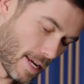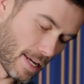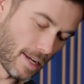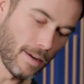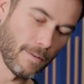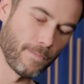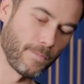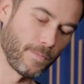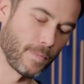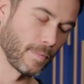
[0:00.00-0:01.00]
here,
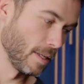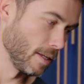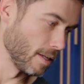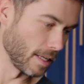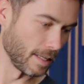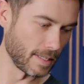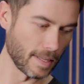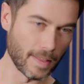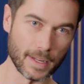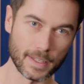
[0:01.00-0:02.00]
I can
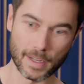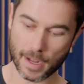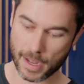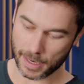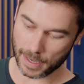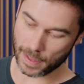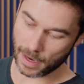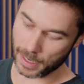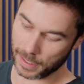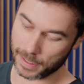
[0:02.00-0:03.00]
set that aside, and
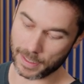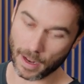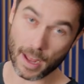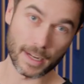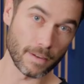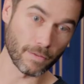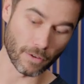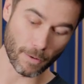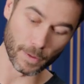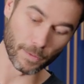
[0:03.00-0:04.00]
then I can slide in
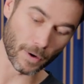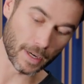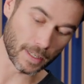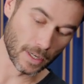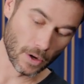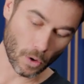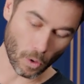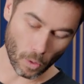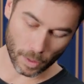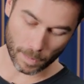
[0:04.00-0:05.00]
from the front
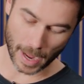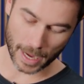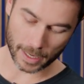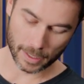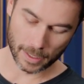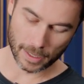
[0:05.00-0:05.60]
or the back,